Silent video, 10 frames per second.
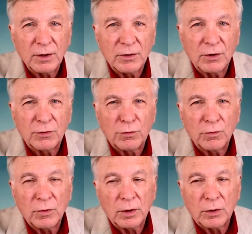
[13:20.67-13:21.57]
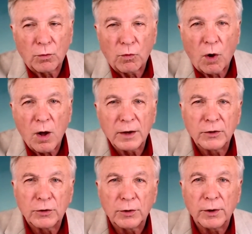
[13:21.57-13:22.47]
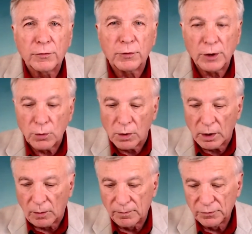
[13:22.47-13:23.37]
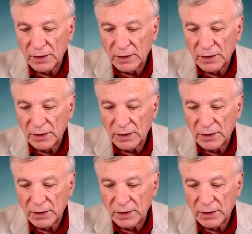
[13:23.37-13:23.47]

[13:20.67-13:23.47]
just the wrong theory of free will.